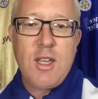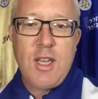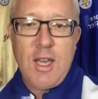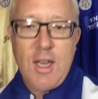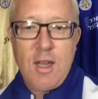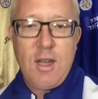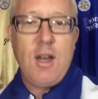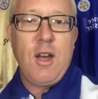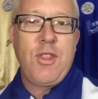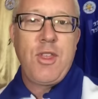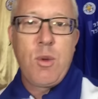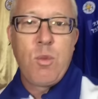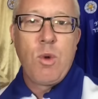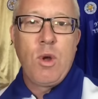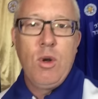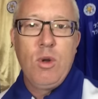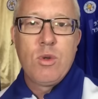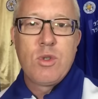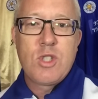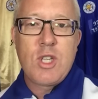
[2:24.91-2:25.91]
Yeah, I think
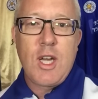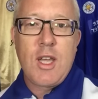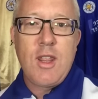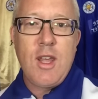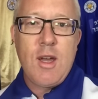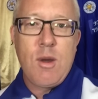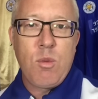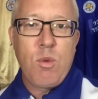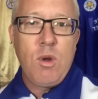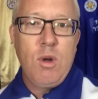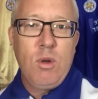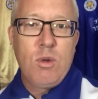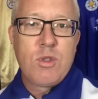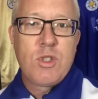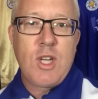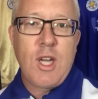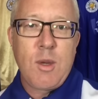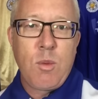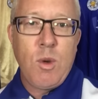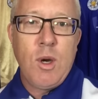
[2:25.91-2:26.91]
we'll all say that. We'll all
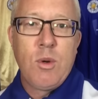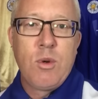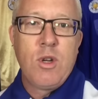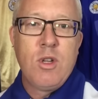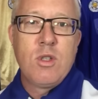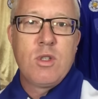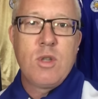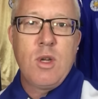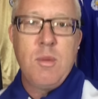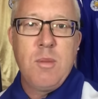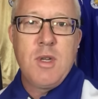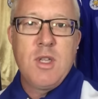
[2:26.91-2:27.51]
say well done to him.